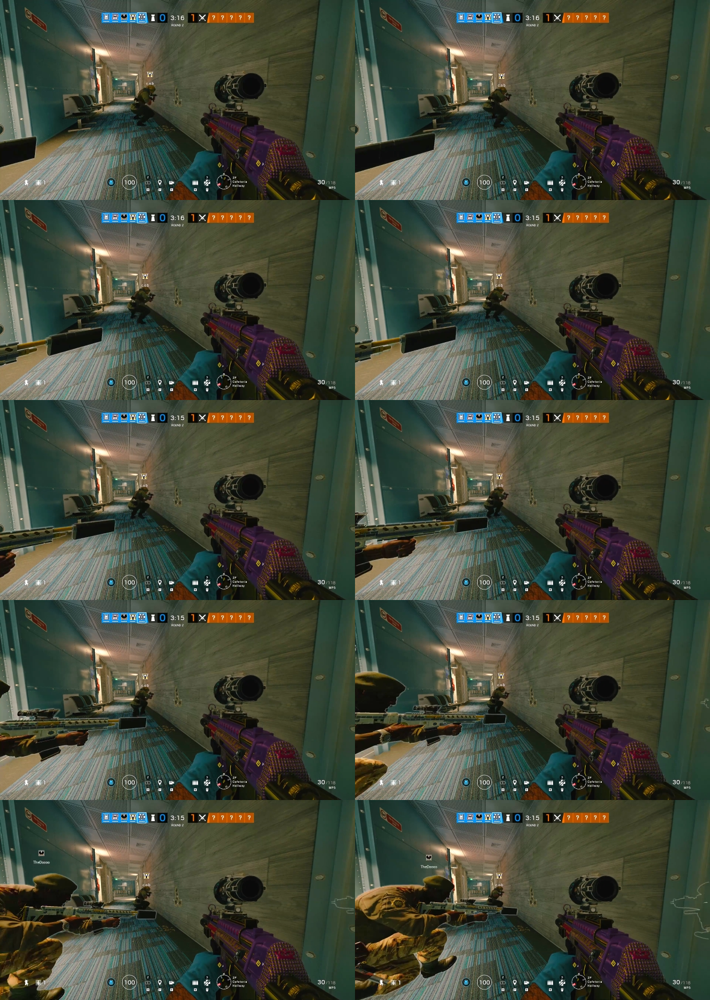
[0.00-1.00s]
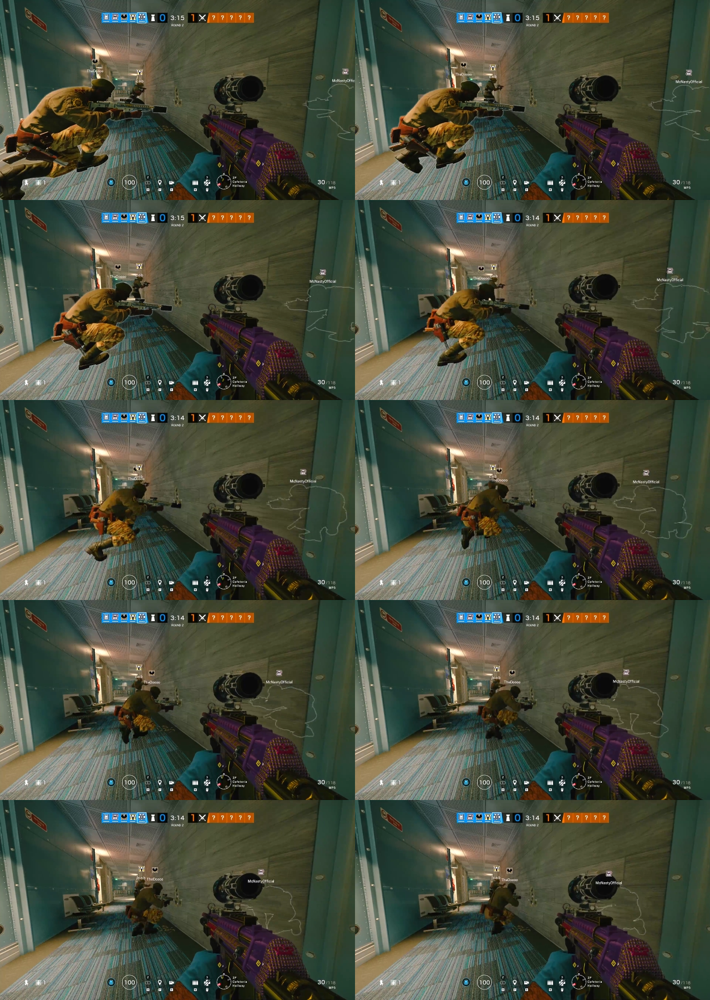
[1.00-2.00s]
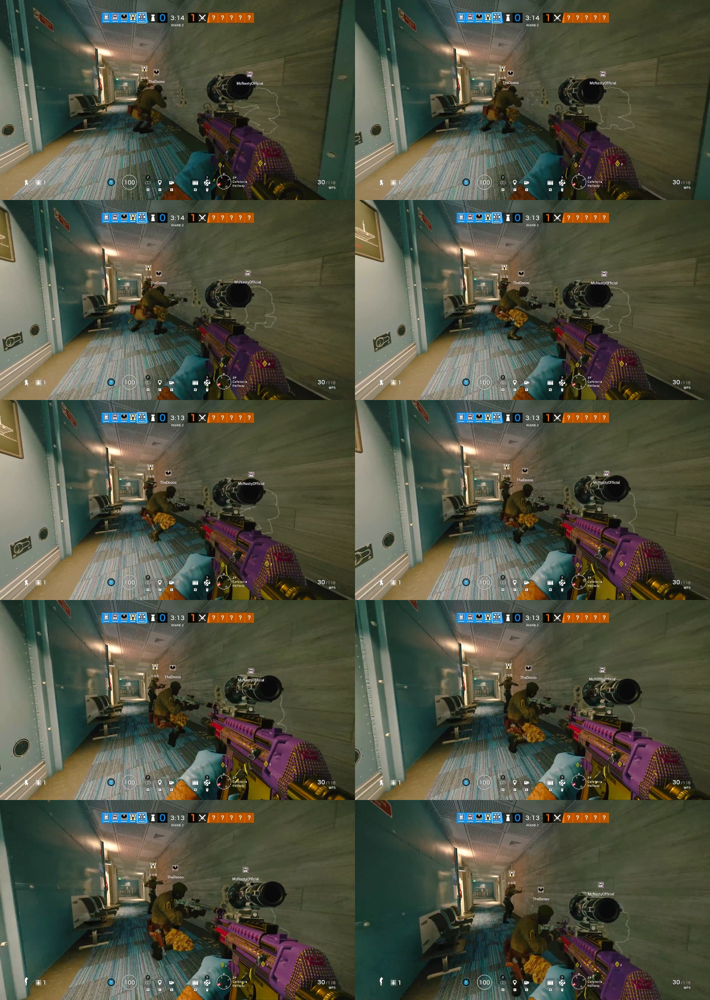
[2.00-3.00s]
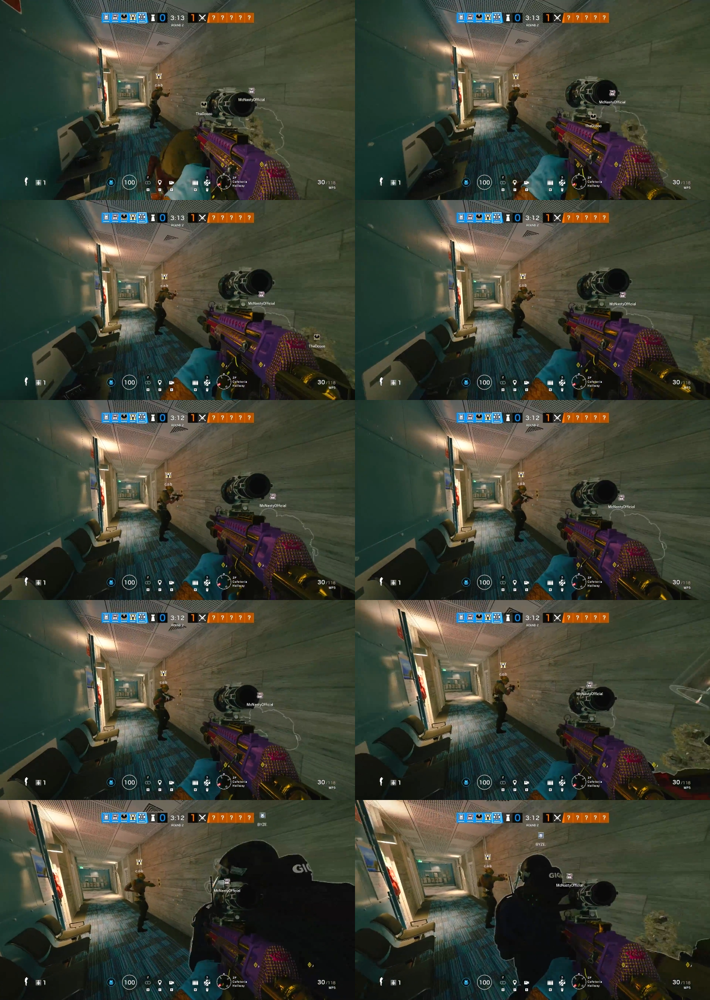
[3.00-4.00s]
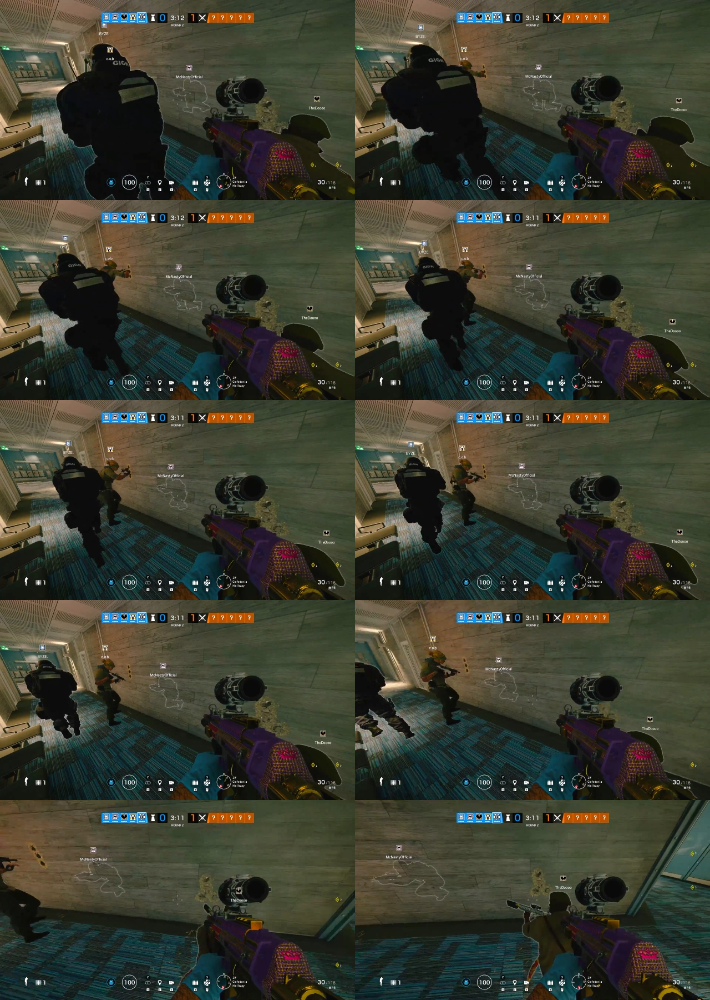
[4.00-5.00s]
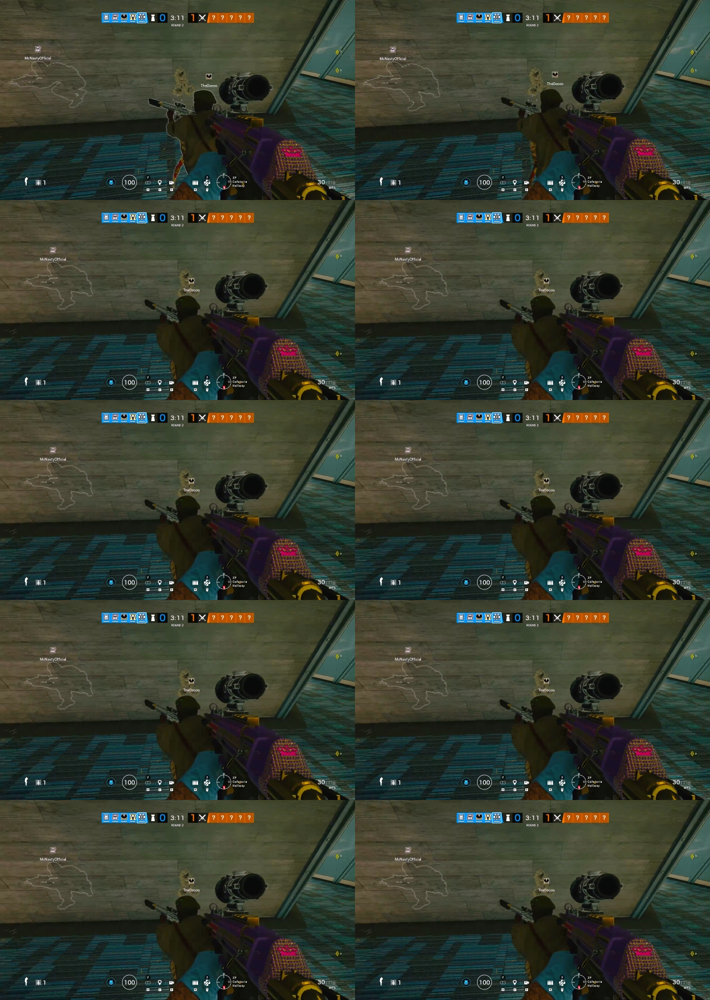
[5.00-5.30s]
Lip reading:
Nobody's mouth can be seen.